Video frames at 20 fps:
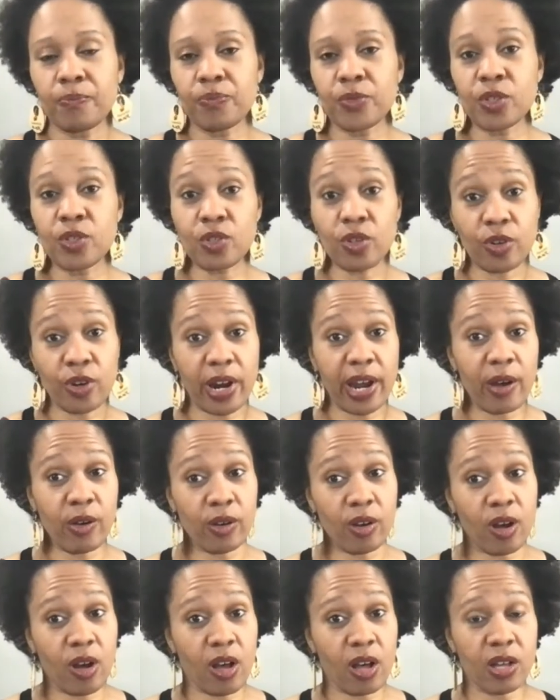Sugar
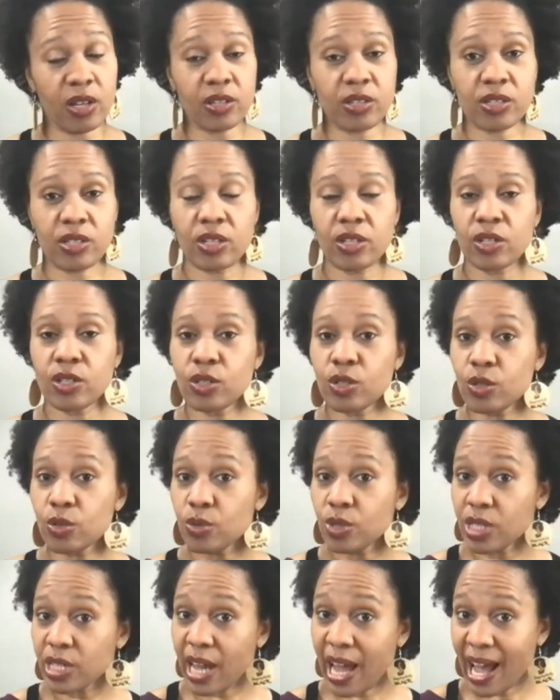alcohols do
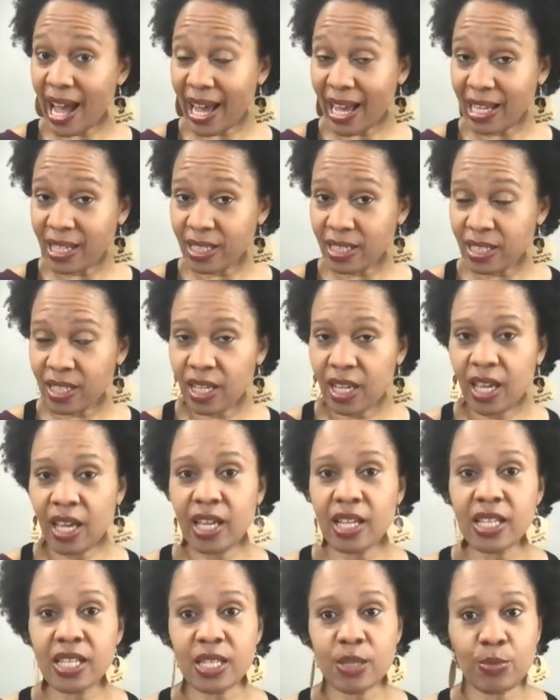not.
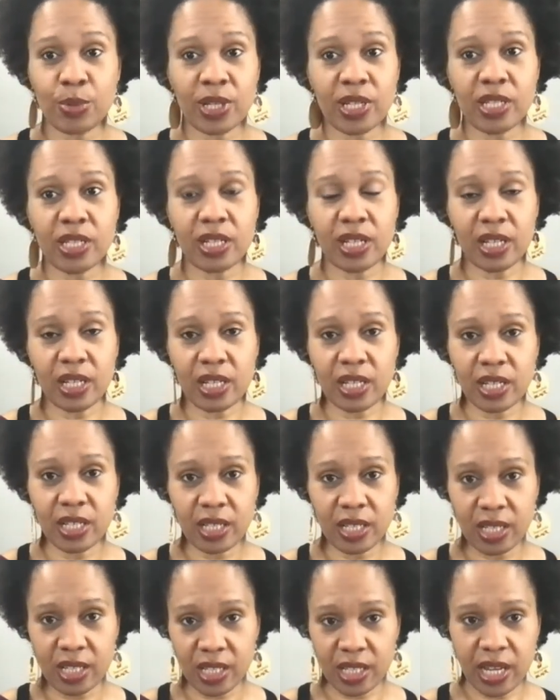Splenda
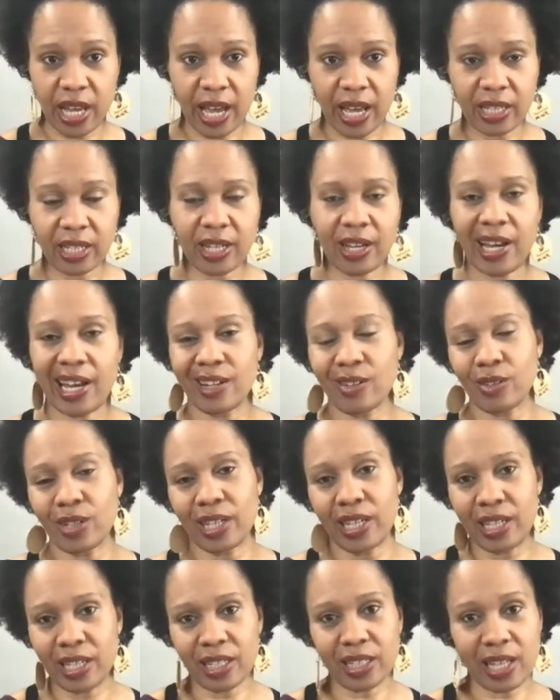does not. Now, I don't
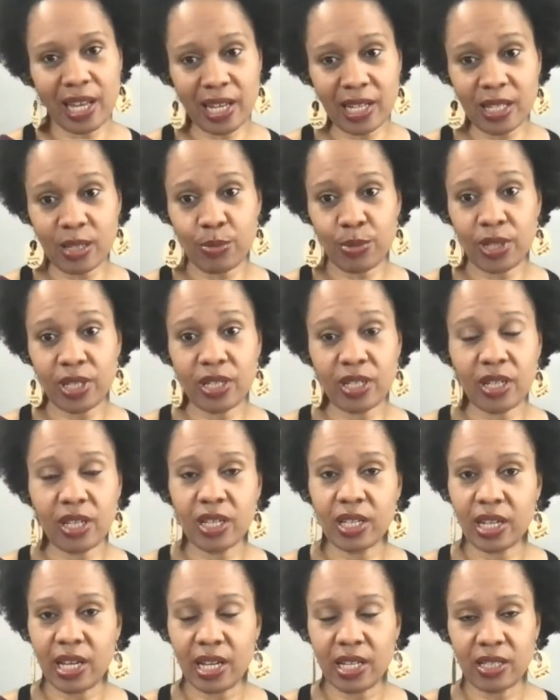eat a lot of Splenda
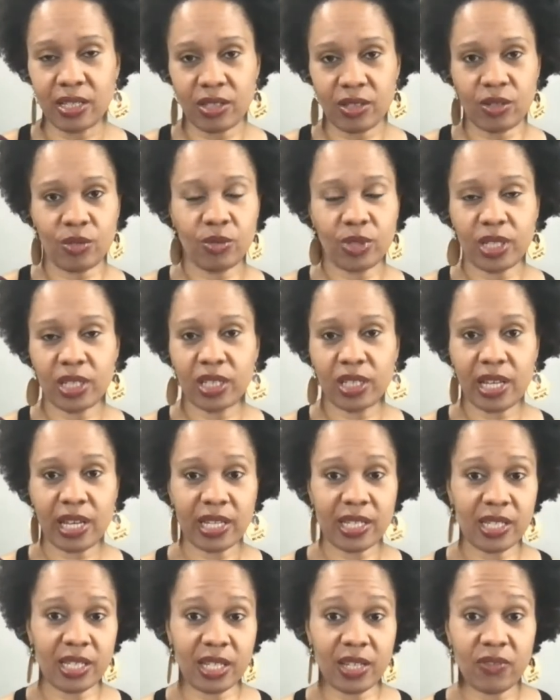and I don't eat a lot of
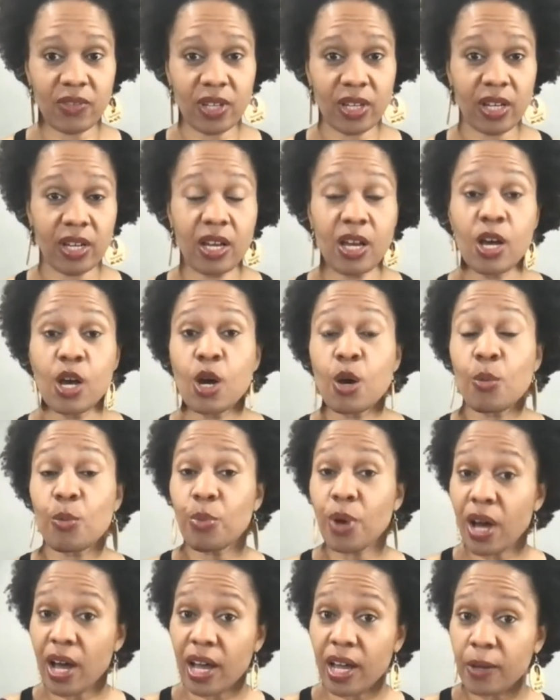stevia,
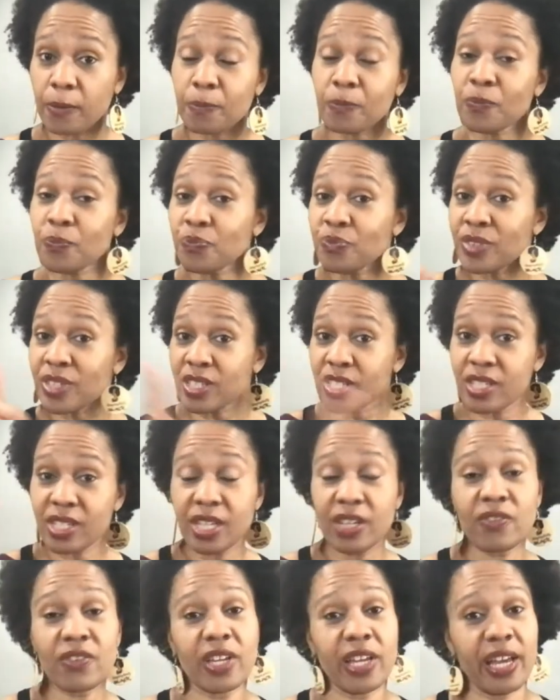but
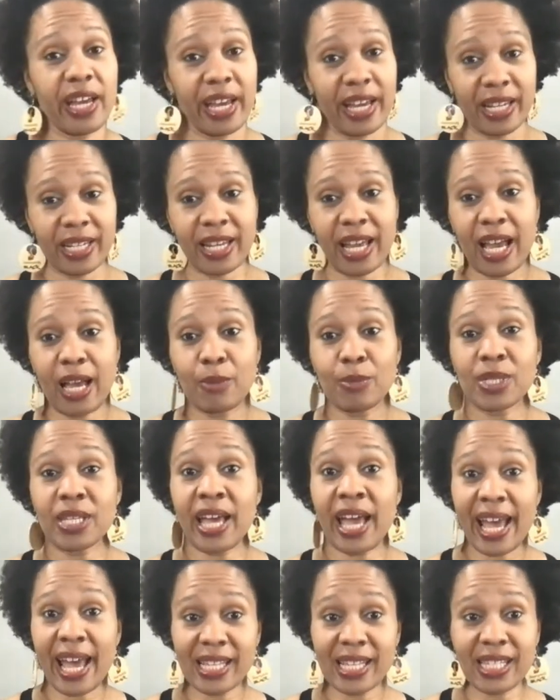stevia at times
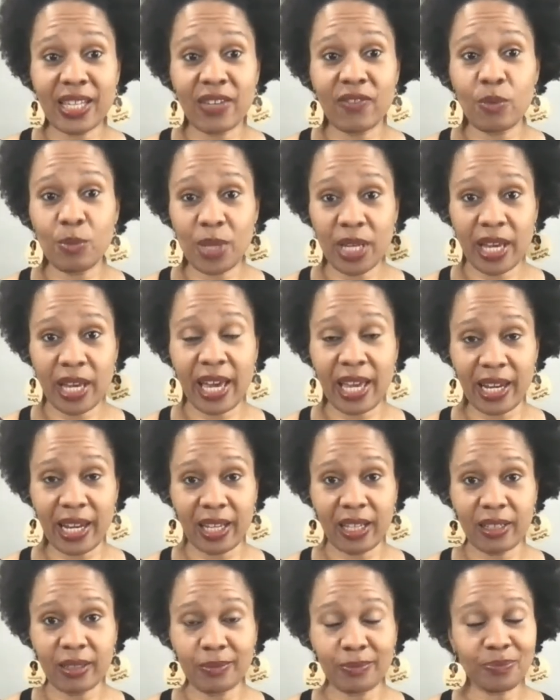has given me a headache.